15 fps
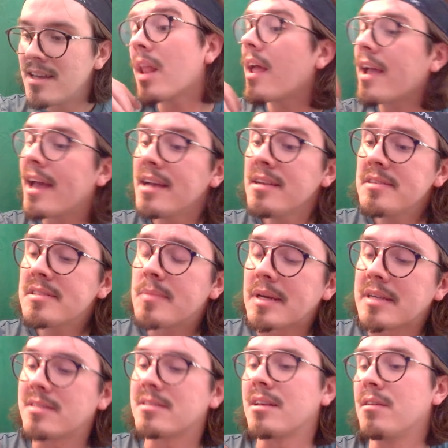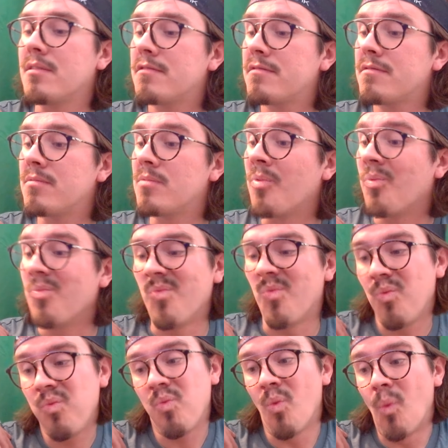When I ask myself,
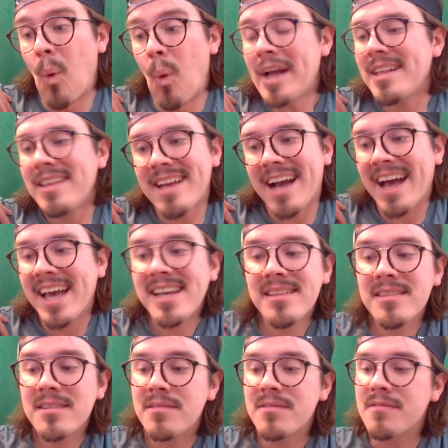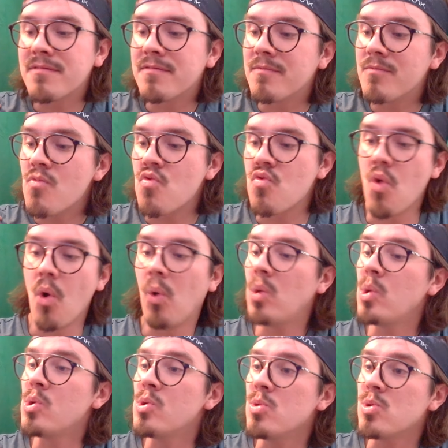what kind of
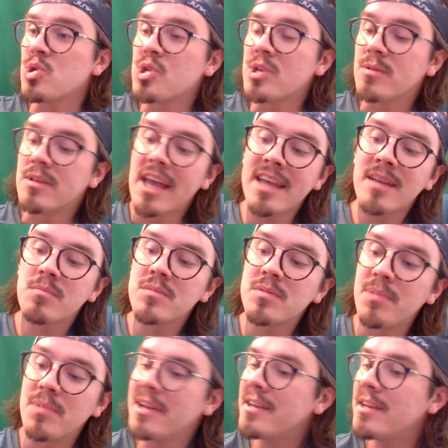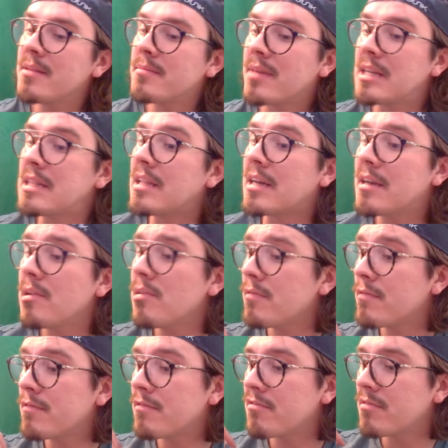role should games play in my
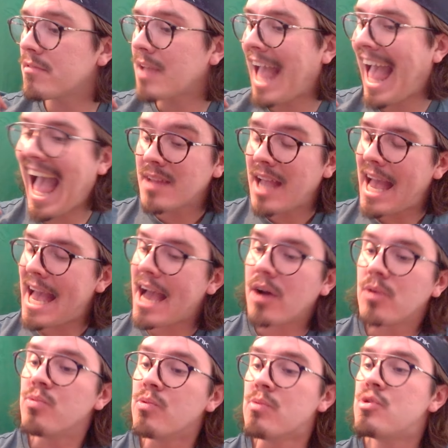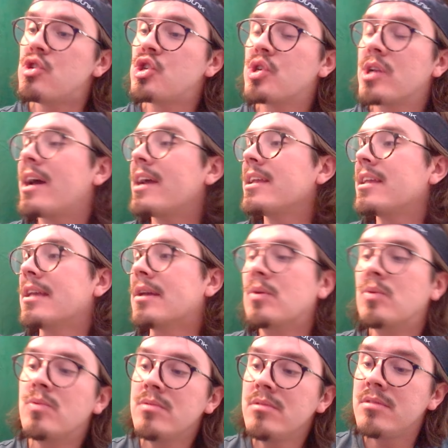life? How should I
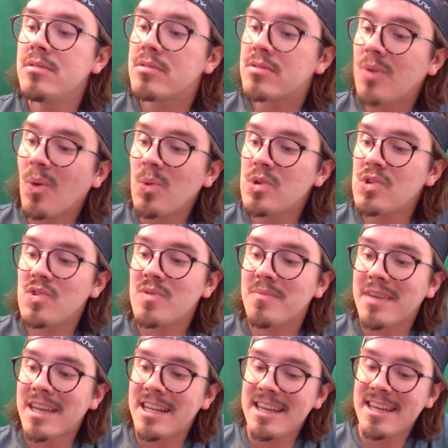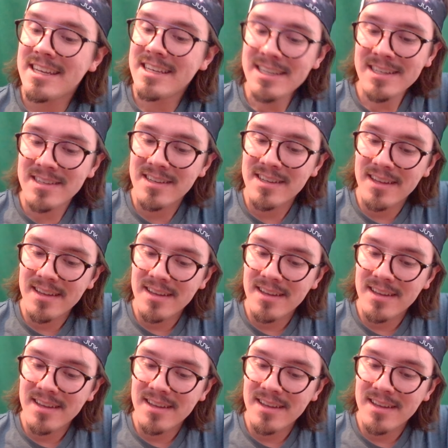use social media?